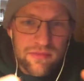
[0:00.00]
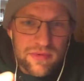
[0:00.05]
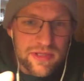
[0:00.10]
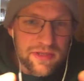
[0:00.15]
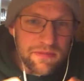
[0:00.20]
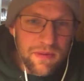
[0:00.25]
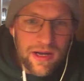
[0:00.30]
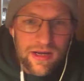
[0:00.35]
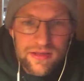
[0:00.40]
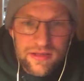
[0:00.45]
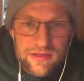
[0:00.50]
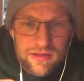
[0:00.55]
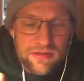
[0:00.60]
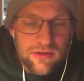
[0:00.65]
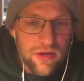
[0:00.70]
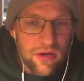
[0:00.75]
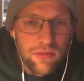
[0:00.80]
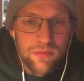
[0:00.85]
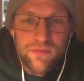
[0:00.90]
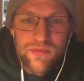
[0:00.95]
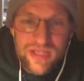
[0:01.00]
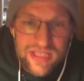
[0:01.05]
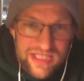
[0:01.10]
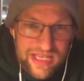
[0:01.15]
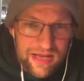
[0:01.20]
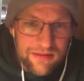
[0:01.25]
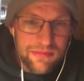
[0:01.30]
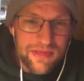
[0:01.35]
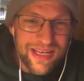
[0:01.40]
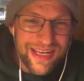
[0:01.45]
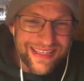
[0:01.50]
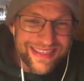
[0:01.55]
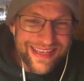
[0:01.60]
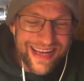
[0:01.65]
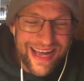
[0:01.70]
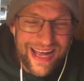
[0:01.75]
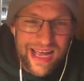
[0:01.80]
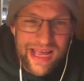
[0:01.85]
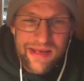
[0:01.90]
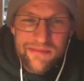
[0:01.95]
responds, you know, send me a
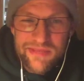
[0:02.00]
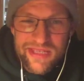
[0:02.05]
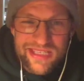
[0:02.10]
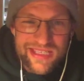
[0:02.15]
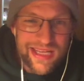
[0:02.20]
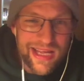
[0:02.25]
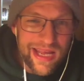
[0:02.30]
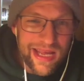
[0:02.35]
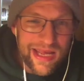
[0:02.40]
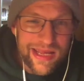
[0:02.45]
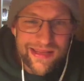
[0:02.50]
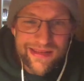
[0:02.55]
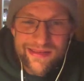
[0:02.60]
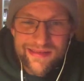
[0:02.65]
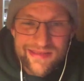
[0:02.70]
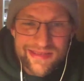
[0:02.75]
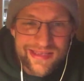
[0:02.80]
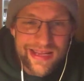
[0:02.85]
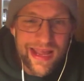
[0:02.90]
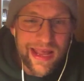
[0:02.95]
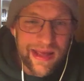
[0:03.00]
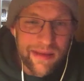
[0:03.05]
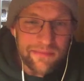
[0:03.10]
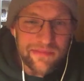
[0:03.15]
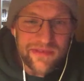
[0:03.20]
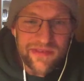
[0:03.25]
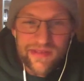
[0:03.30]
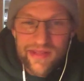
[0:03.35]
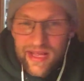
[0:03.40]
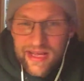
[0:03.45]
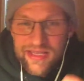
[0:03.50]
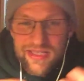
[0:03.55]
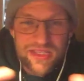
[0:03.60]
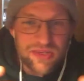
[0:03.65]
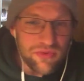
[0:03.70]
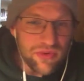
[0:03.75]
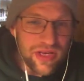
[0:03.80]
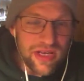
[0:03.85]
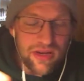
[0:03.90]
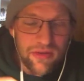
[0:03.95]
time state stamped, like,
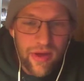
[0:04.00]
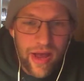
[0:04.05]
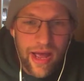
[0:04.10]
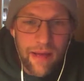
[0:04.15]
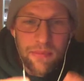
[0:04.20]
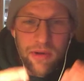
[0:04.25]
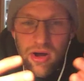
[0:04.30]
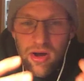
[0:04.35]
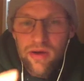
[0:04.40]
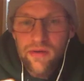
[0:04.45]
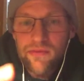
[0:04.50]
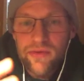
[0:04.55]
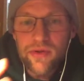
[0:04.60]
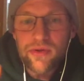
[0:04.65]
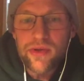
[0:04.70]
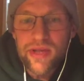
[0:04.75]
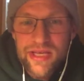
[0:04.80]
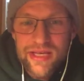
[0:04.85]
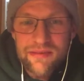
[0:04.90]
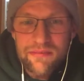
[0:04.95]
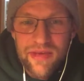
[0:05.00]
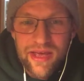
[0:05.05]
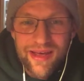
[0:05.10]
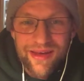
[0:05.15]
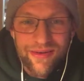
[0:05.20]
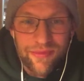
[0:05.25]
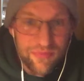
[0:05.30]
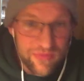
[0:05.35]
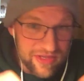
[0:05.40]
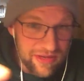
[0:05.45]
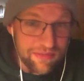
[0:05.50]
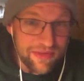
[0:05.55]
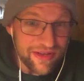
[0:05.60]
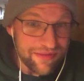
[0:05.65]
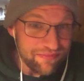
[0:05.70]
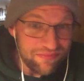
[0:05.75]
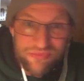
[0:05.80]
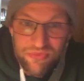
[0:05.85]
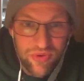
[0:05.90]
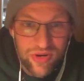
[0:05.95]
screen grab of your email. Send
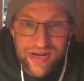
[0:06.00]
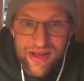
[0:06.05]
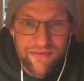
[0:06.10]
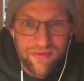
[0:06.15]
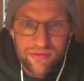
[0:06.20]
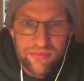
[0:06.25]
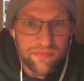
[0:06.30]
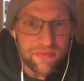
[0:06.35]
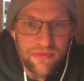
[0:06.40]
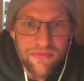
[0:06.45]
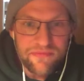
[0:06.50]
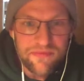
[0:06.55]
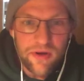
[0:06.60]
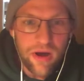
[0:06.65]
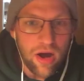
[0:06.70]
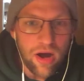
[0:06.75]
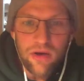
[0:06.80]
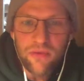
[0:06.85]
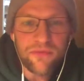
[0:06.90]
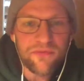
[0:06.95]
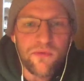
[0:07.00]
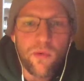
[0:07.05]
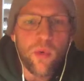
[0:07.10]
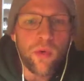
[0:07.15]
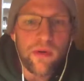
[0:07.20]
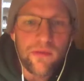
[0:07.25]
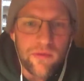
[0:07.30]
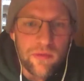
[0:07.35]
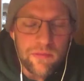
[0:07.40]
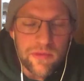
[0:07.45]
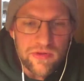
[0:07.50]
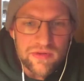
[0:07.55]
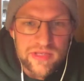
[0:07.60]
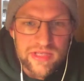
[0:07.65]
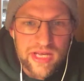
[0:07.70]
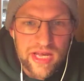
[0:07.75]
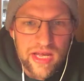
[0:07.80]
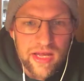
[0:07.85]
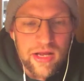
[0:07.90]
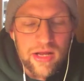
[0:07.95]
me whatever, all 4 of them you
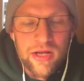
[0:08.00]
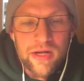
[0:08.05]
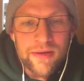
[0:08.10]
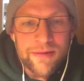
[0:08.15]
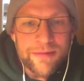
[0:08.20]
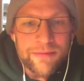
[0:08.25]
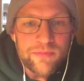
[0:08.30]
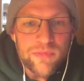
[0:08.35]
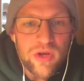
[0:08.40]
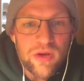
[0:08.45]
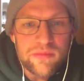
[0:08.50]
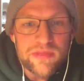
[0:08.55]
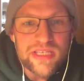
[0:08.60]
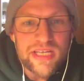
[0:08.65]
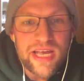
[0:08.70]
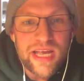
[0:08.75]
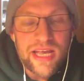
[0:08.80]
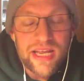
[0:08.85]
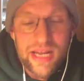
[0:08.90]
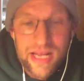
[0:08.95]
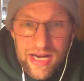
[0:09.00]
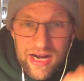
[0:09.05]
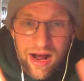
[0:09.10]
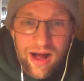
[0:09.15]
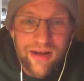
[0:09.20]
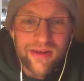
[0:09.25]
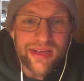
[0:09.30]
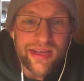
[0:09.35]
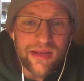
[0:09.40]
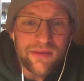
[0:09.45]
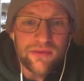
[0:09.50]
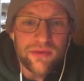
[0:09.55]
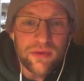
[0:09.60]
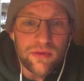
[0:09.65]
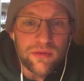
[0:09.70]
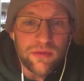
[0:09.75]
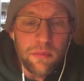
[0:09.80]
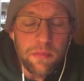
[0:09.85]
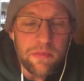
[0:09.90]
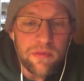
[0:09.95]
sent, you know what I'm saying? And I'll give
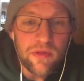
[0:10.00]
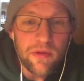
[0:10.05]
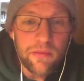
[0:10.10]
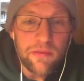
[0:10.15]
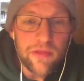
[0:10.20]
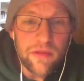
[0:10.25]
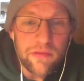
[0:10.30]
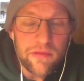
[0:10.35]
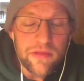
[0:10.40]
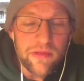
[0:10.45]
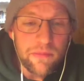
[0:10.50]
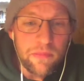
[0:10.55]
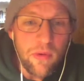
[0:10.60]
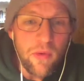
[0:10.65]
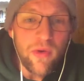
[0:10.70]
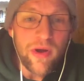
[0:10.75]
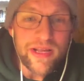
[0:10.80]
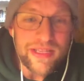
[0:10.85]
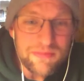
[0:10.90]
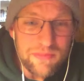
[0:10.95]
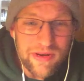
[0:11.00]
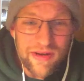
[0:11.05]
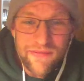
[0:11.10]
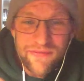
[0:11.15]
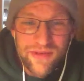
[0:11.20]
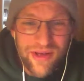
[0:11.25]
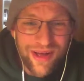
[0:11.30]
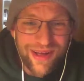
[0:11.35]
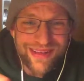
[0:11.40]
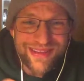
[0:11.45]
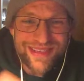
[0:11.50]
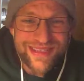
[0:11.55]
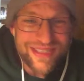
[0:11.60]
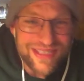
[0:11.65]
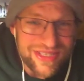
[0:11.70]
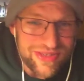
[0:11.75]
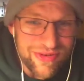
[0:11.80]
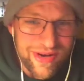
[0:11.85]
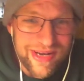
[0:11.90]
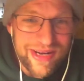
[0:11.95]
you the points. But if y'all
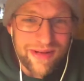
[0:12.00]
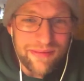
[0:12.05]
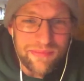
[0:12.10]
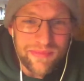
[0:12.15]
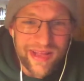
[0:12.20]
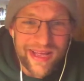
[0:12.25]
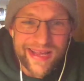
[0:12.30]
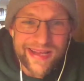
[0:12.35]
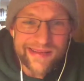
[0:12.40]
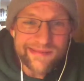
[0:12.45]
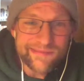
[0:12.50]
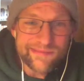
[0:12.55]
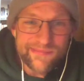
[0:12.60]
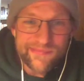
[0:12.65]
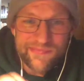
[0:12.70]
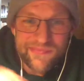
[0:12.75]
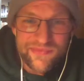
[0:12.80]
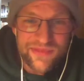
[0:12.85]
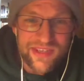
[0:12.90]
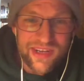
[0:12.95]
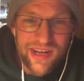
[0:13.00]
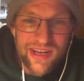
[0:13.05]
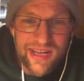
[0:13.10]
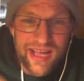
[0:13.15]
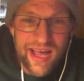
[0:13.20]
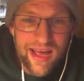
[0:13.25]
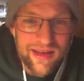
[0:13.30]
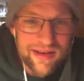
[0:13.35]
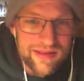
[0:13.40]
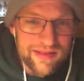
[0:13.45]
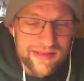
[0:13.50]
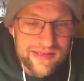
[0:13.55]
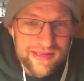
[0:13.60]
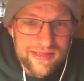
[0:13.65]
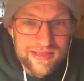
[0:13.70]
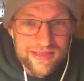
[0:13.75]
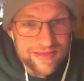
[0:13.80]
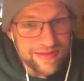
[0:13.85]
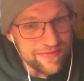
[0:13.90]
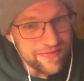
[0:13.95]
just straight up, like, duck out of
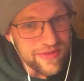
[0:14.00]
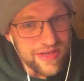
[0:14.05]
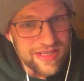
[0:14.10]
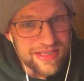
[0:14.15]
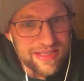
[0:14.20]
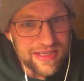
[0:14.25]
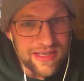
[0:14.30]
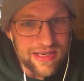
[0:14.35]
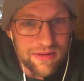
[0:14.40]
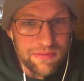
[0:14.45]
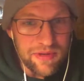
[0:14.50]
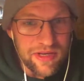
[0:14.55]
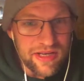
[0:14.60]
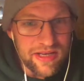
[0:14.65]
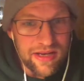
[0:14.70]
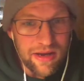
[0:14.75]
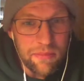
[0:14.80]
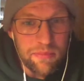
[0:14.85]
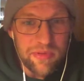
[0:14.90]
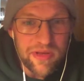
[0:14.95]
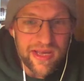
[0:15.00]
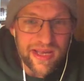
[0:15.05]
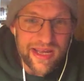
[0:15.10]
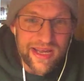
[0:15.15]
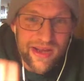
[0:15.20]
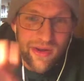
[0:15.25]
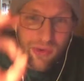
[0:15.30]
this, it's going to be a big